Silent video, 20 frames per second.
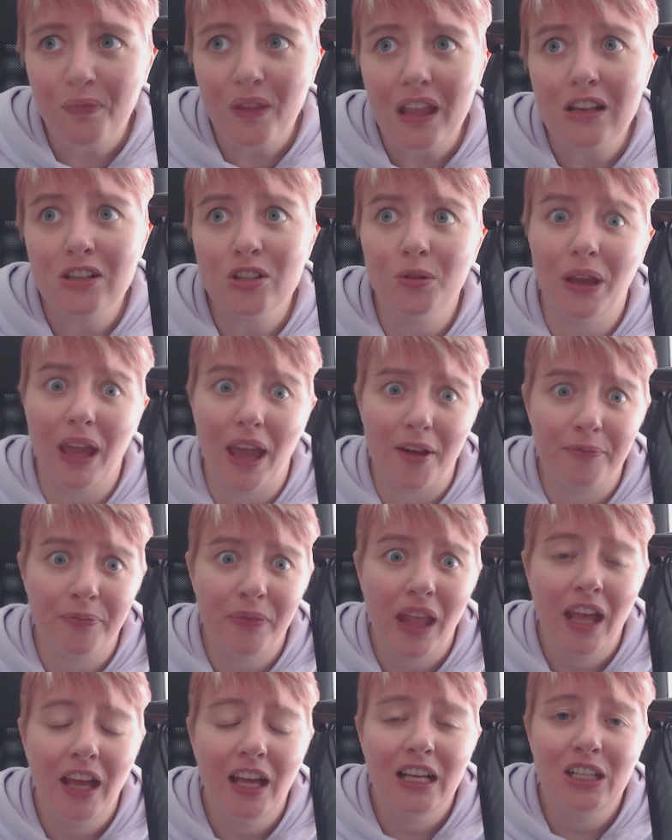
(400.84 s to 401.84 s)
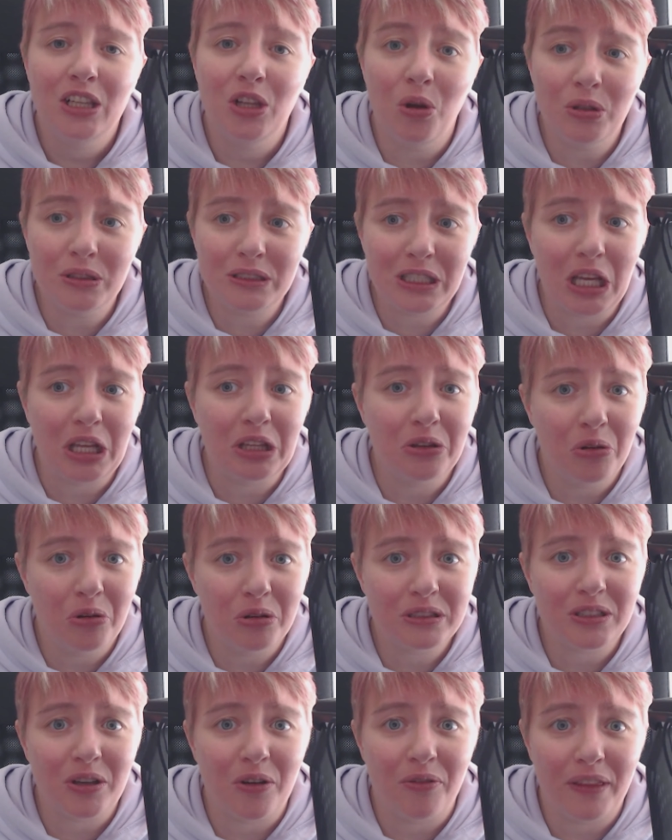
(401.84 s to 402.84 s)
So yeah, lots and
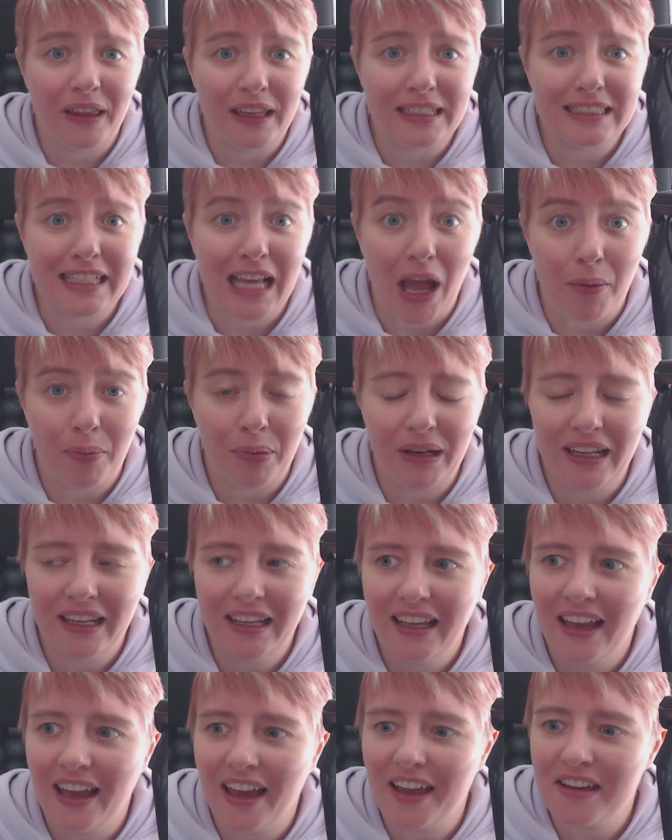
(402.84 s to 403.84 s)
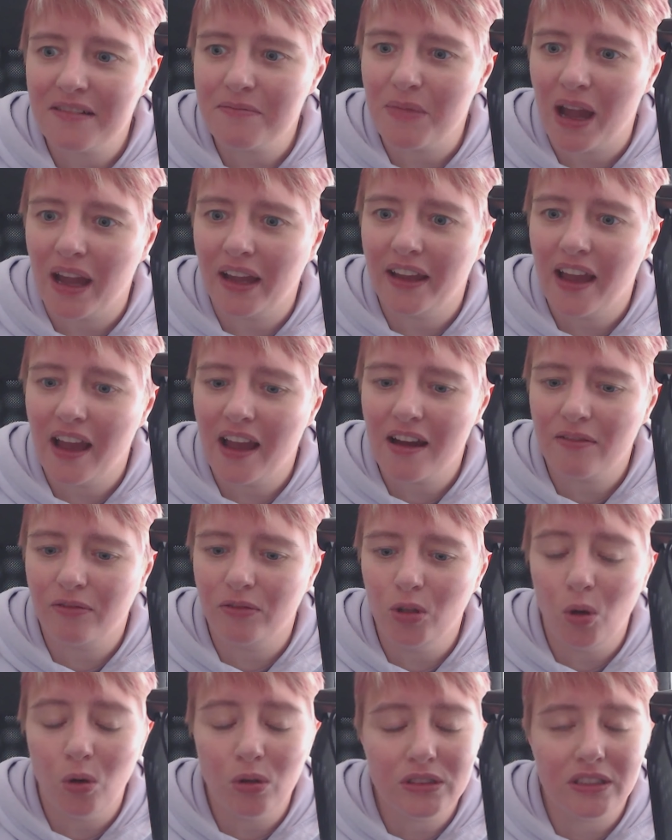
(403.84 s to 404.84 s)
lots of things happening. I have
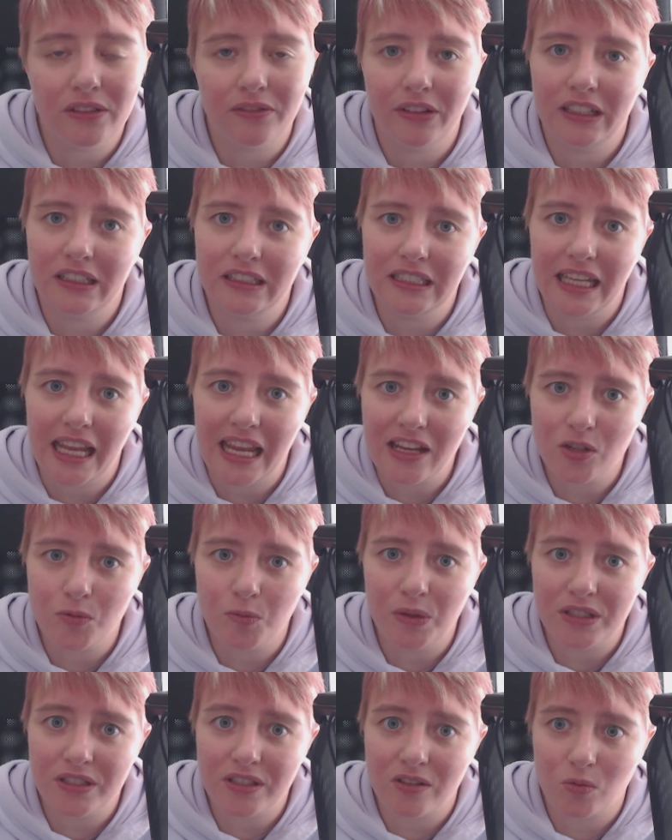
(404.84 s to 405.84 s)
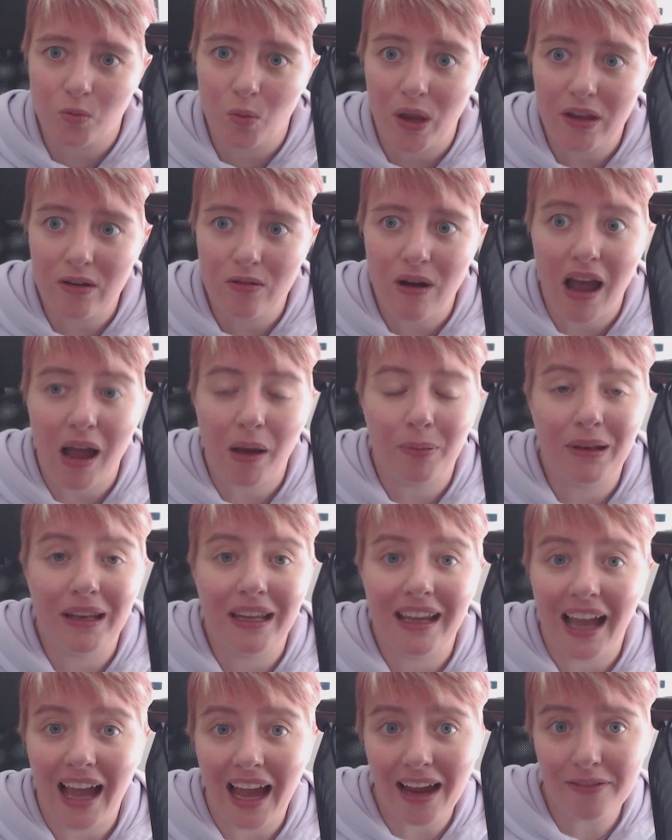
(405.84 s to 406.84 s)
lots of engagements as well
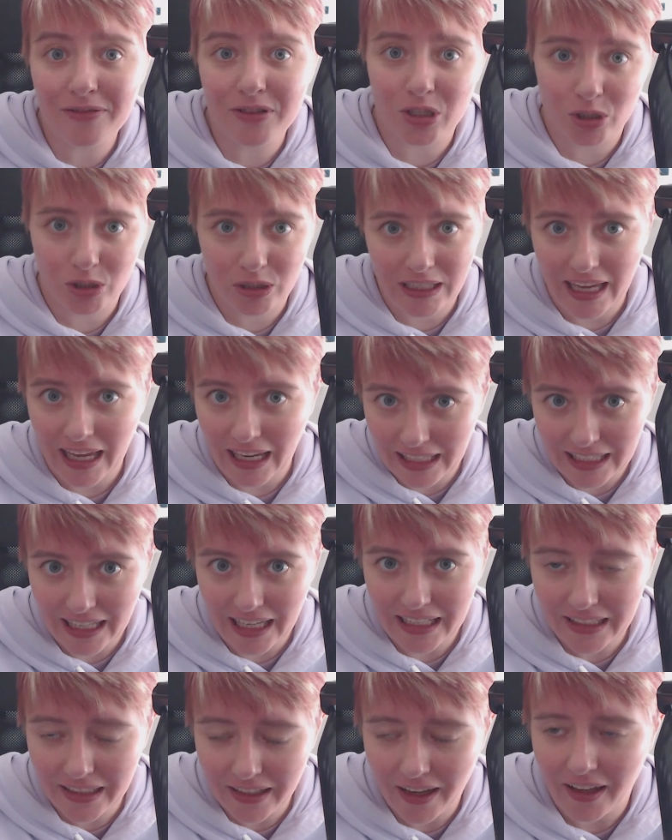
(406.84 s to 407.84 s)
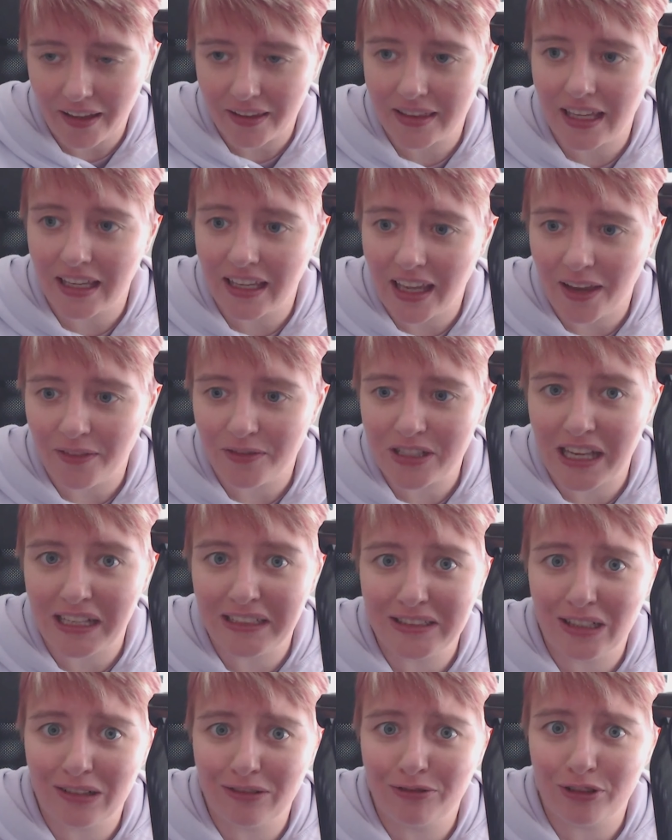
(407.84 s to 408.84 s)
happening after Ignite. I think I've
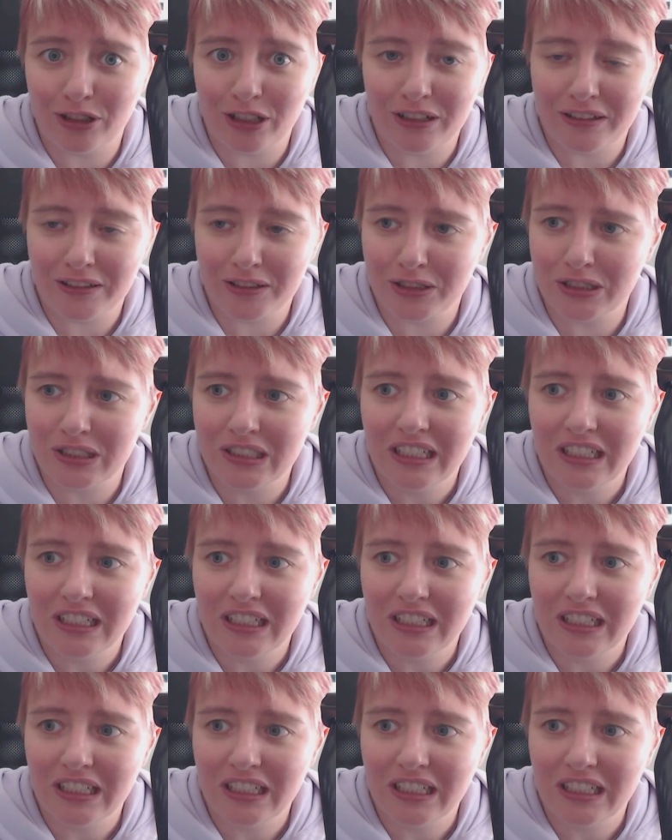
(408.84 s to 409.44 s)
signed up for another